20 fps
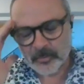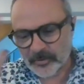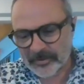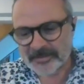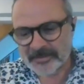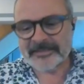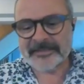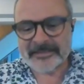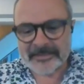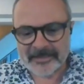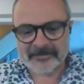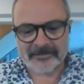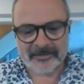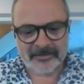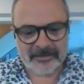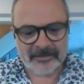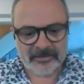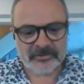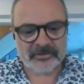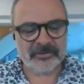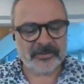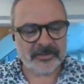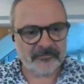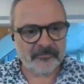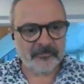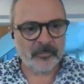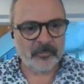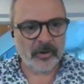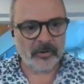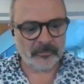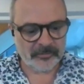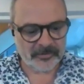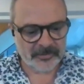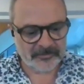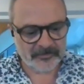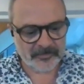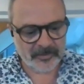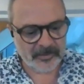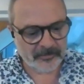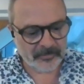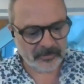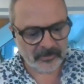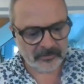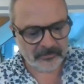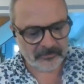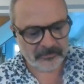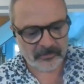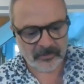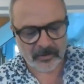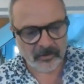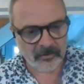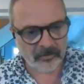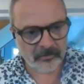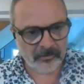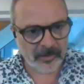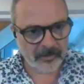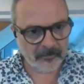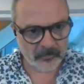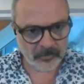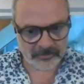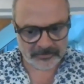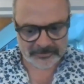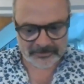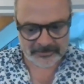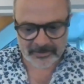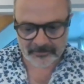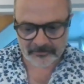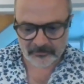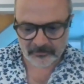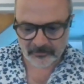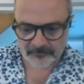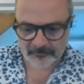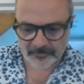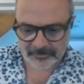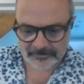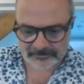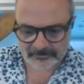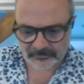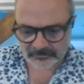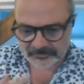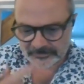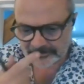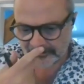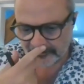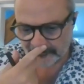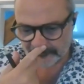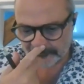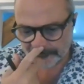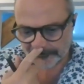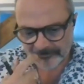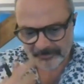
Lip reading: We can take the initiative and work with these people on that and work together on that sort of stuff.